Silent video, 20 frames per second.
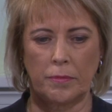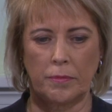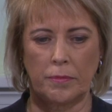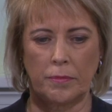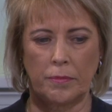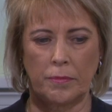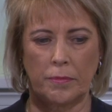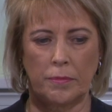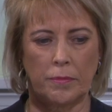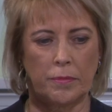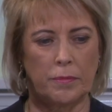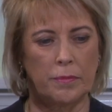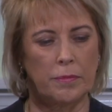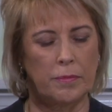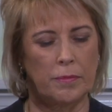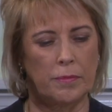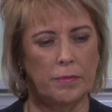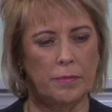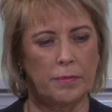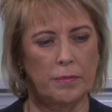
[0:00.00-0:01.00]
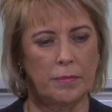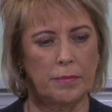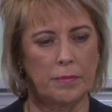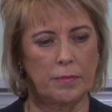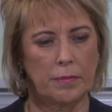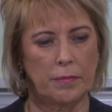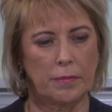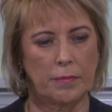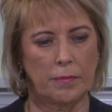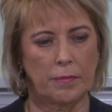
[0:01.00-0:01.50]

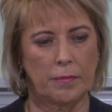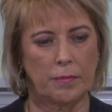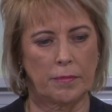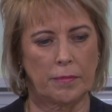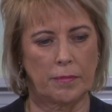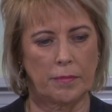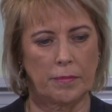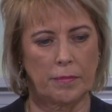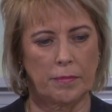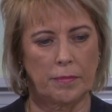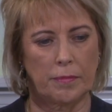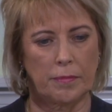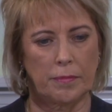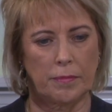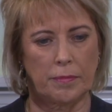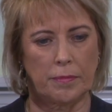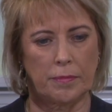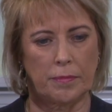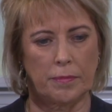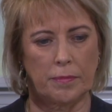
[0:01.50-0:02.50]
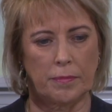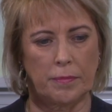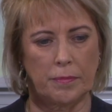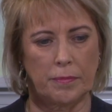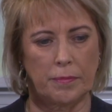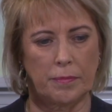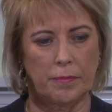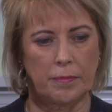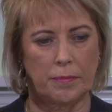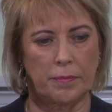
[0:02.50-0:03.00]

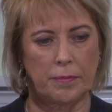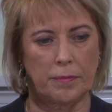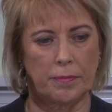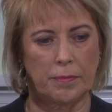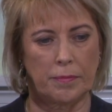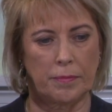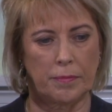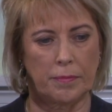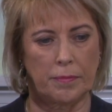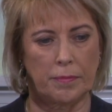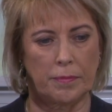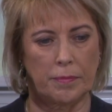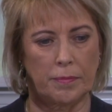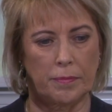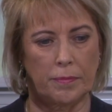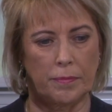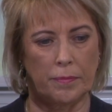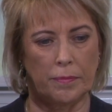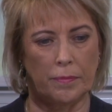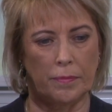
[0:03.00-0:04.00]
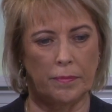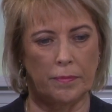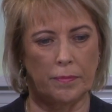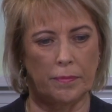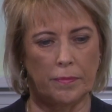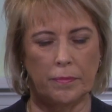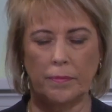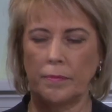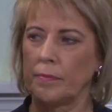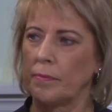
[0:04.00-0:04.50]

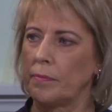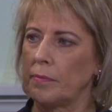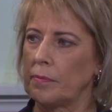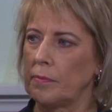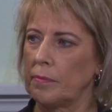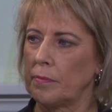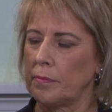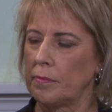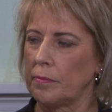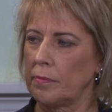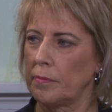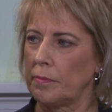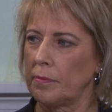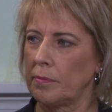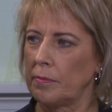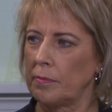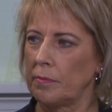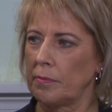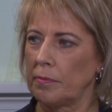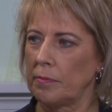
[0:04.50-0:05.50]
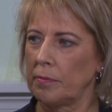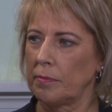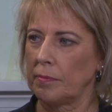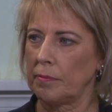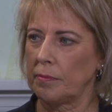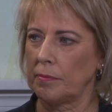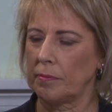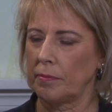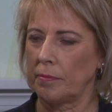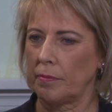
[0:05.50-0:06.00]

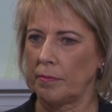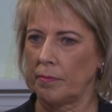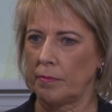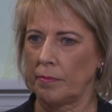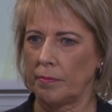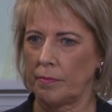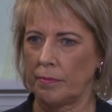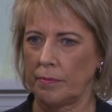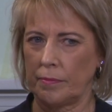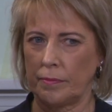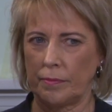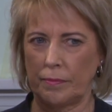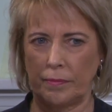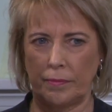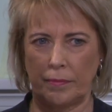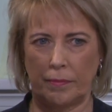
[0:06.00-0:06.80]
This person isn't speaking.